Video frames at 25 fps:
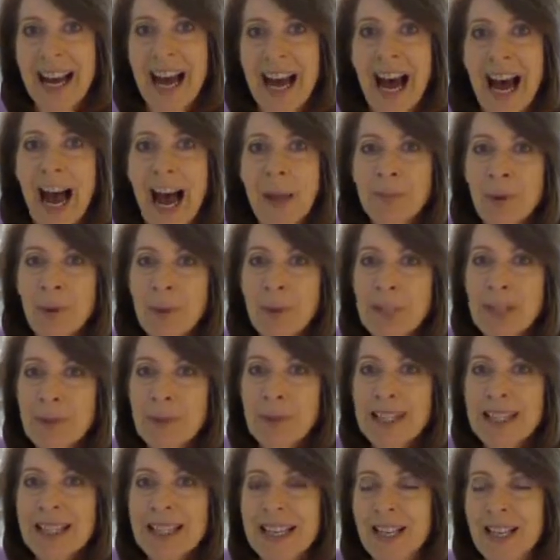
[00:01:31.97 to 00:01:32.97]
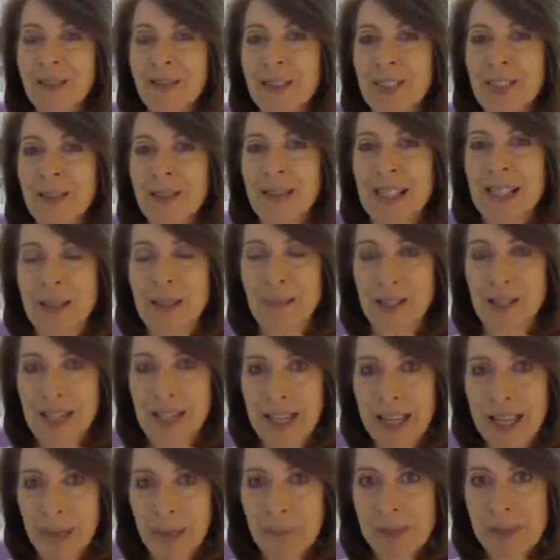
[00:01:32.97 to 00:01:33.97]
I'm going to be giving you some
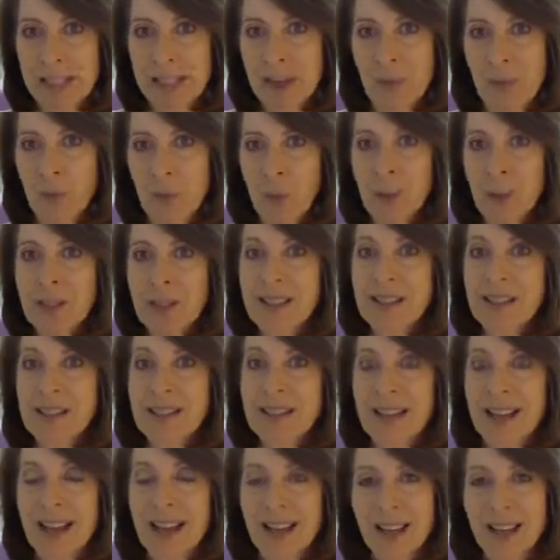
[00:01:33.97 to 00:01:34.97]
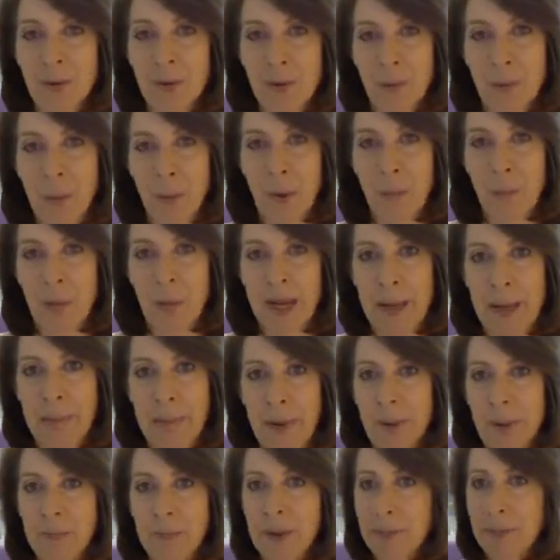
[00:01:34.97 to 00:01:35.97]
tips for designing with
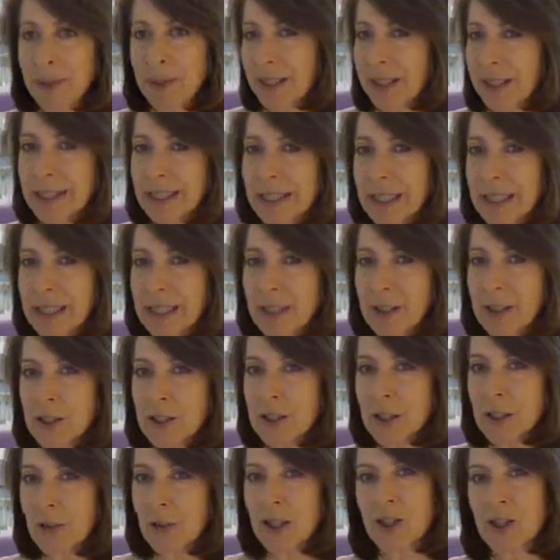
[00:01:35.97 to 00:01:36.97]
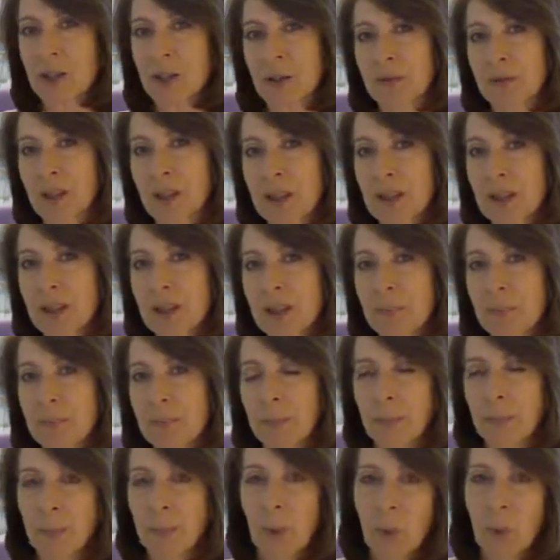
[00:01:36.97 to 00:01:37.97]
wallpaper. I'm not going to get into the structure function
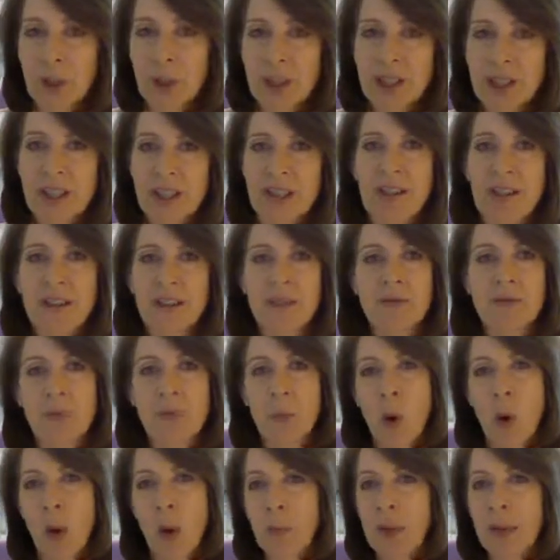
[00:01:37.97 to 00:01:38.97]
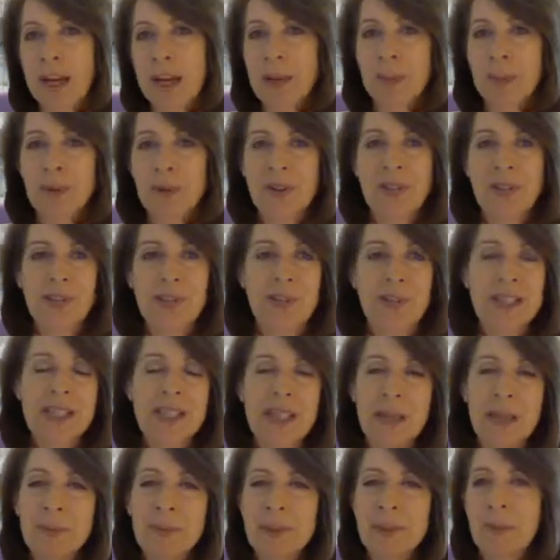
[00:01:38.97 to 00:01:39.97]
portion of wallpaper, the different
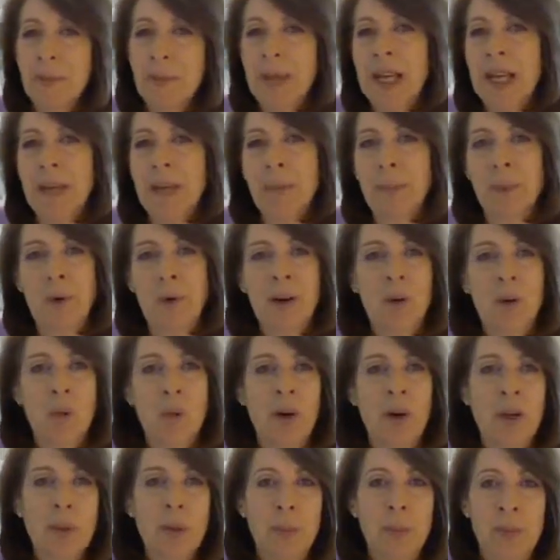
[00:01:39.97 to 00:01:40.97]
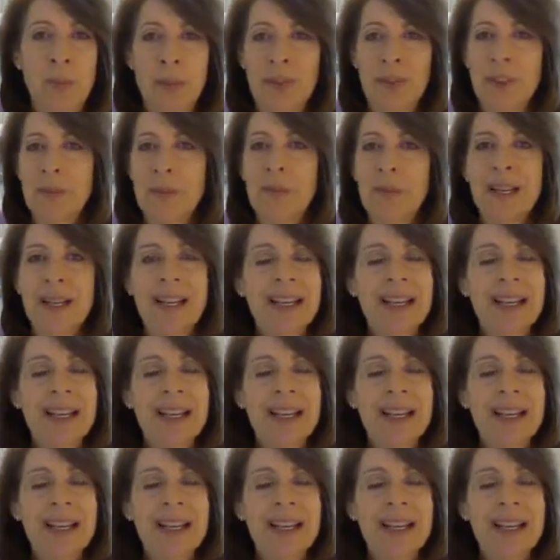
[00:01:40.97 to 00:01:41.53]
types of paper and where you put them.